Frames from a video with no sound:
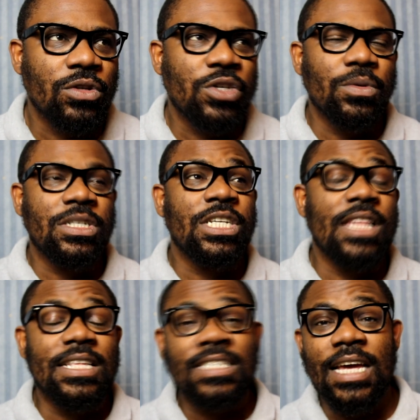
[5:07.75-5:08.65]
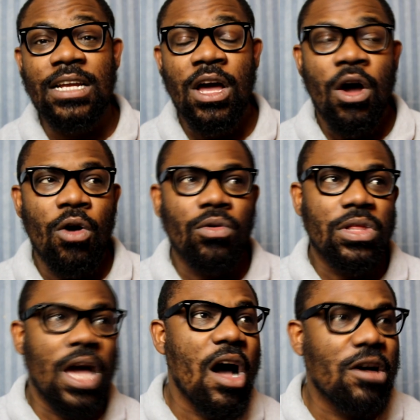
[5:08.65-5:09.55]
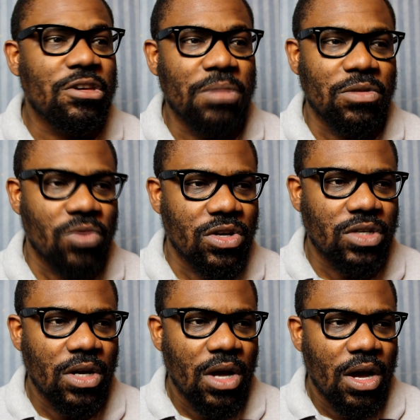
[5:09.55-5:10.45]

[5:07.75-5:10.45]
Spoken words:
So she then said, oh, the argument was,